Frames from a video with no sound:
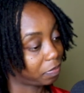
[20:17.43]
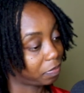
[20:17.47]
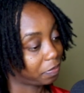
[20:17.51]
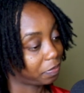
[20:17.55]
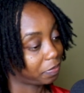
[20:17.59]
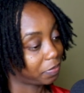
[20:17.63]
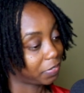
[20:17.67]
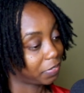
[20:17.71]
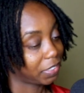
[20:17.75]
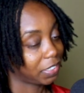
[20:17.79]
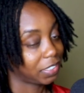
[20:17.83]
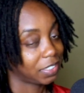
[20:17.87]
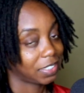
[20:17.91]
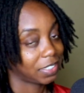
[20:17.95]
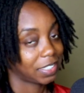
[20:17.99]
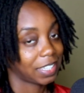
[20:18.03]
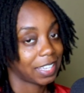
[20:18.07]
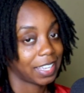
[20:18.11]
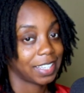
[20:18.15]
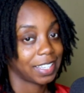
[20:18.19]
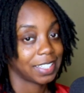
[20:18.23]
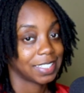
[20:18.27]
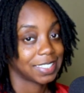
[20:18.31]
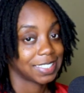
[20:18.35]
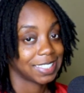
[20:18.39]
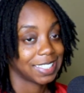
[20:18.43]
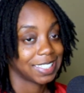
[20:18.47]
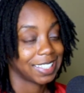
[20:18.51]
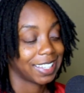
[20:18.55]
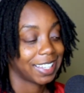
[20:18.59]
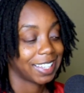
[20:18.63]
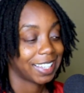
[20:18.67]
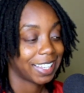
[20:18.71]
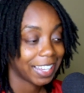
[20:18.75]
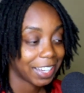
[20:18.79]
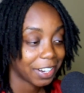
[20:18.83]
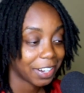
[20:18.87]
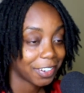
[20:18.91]
This guy is in
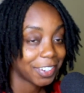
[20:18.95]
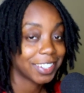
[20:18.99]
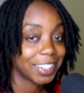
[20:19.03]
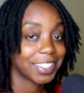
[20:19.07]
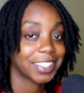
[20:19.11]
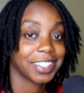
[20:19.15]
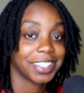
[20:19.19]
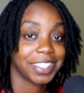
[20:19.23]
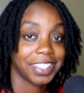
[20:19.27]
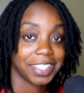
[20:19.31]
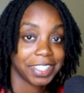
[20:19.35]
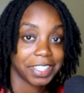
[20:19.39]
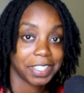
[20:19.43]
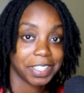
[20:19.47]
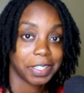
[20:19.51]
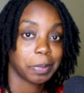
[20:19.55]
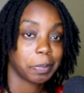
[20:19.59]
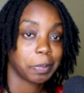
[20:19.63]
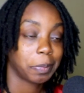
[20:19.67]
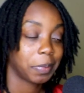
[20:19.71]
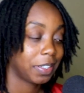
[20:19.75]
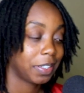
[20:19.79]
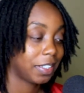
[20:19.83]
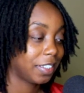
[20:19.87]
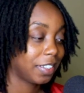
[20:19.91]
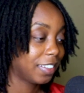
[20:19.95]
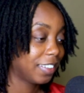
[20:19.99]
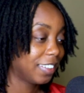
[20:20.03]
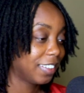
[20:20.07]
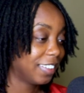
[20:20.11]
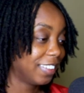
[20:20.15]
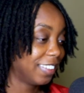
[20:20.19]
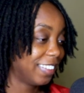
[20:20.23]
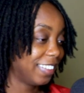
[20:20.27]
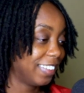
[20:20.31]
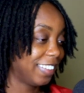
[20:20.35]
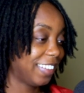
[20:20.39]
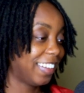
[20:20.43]
character, you hear me?
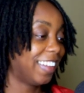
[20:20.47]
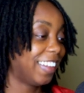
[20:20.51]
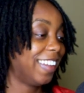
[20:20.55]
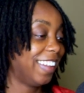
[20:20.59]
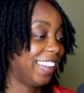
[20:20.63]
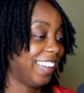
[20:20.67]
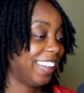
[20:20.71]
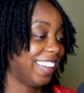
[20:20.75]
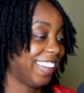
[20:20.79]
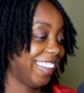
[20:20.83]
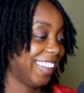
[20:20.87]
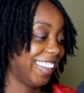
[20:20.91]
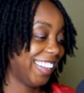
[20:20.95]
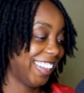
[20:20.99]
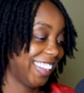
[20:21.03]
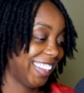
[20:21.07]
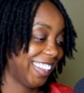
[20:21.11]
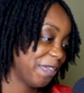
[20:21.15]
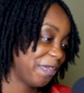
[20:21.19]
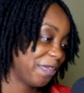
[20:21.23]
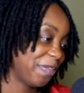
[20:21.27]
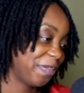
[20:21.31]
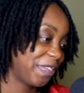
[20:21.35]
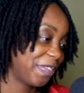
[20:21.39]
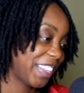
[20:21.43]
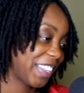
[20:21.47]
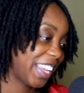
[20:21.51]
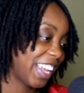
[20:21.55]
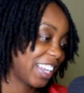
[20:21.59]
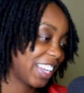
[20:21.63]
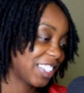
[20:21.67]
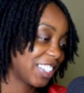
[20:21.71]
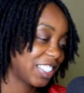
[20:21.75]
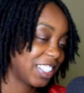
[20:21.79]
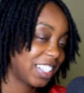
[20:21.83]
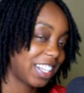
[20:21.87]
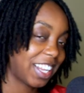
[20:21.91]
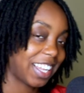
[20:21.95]
I
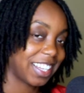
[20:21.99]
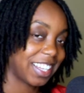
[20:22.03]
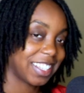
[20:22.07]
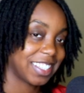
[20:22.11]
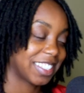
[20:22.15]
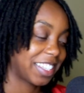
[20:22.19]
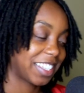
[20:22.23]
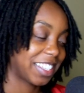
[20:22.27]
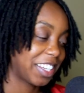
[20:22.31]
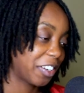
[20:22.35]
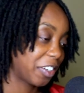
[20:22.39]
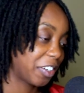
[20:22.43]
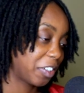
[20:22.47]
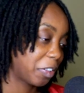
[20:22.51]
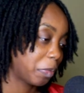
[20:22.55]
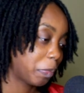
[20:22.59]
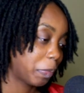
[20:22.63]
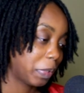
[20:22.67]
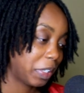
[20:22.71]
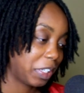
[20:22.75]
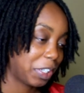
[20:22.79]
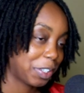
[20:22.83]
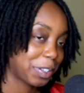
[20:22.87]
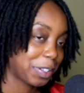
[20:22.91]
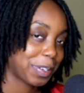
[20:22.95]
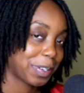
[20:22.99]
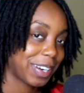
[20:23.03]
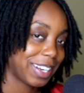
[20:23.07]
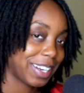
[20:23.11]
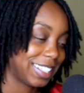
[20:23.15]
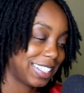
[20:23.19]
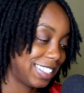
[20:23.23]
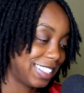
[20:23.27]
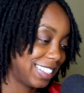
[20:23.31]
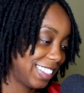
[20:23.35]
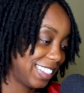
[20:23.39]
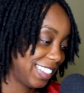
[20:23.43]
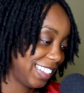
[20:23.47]
actually like his character, but he's
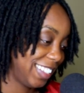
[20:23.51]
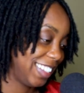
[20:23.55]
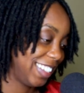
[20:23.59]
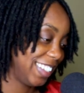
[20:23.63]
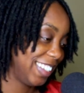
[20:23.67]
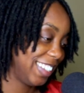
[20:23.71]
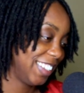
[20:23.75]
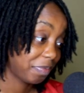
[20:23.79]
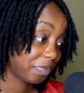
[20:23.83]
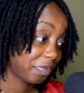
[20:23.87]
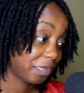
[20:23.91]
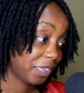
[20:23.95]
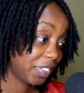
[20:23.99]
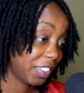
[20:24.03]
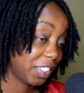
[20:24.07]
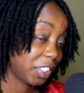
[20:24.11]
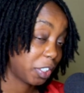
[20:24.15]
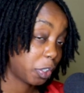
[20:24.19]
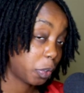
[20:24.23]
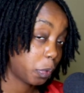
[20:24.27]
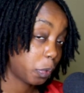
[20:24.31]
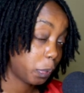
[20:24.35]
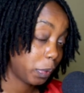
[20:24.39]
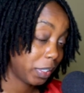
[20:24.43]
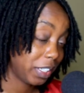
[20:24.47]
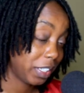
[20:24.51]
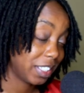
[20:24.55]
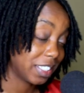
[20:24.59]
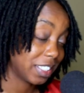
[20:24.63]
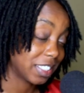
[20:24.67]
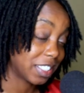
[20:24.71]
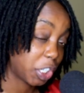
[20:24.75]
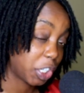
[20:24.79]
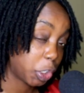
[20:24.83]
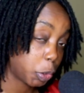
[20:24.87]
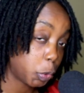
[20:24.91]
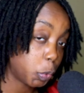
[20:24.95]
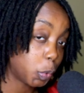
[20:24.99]
crazy. And Quint is
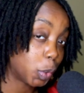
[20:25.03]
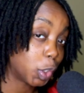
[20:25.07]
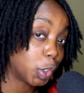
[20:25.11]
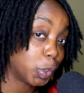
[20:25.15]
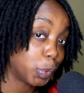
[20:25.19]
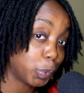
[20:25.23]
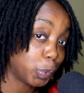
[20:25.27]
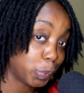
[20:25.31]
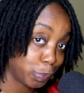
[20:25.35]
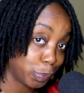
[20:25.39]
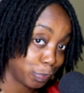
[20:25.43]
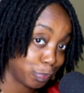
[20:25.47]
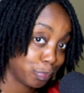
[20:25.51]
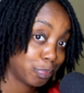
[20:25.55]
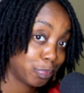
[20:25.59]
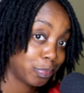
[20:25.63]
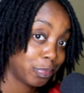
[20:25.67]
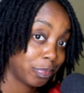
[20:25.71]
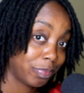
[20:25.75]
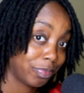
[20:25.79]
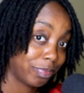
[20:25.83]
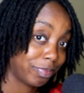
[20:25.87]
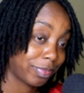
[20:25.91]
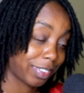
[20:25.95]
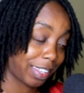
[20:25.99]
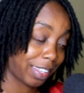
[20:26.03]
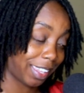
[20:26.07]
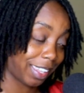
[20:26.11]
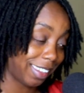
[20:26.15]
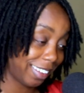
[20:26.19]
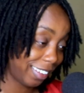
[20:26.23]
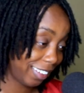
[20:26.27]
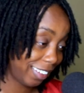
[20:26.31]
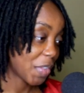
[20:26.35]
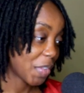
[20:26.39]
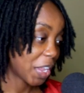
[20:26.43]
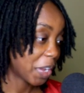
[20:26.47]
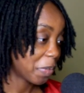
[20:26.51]
cuckoo.
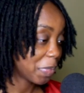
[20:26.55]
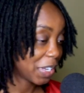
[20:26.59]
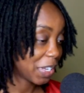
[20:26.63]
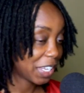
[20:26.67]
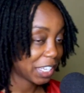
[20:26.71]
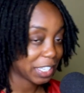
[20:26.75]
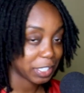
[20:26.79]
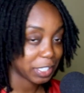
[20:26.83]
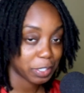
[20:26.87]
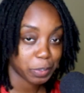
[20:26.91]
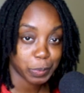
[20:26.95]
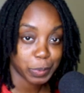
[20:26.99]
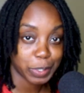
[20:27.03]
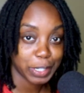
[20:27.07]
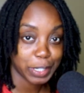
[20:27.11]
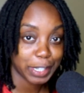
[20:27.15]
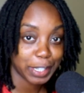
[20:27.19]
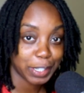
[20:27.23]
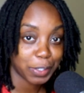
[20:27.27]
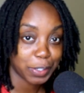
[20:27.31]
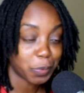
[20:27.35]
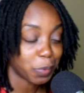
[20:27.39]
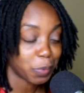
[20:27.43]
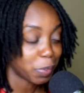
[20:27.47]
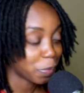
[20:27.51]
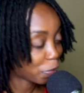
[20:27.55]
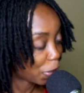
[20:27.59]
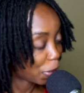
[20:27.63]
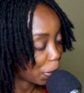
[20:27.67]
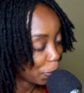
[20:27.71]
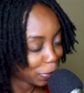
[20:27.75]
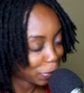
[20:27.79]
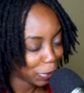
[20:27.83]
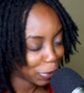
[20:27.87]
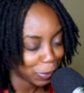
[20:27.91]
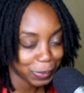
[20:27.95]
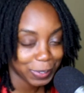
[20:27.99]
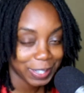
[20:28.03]
But guess what? Quint probably
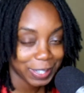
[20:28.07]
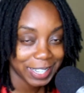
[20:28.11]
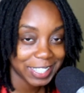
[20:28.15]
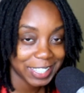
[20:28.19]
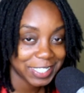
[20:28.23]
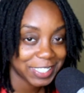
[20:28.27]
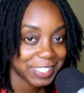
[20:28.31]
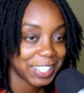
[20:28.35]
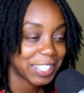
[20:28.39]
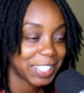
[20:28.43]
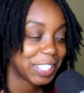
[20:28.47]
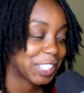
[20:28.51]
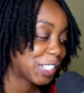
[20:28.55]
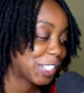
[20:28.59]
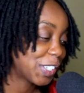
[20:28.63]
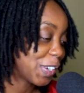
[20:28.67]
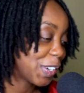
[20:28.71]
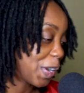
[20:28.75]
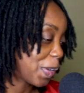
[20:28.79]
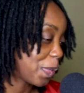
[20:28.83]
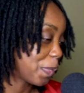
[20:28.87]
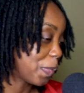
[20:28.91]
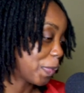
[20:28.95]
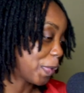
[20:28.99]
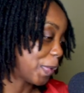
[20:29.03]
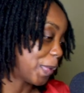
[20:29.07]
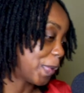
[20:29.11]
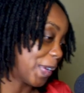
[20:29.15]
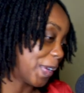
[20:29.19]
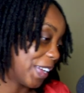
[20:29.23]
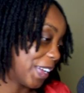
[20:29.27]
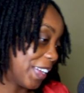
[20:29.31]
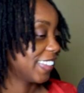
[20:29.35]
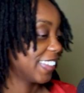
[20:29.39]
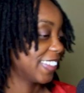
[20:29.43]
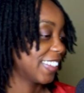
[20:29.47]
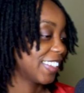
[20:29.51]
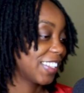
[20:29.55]
gonna catch that shark, boy.
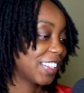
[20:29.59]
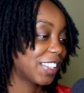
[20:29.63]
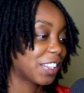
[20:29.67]
The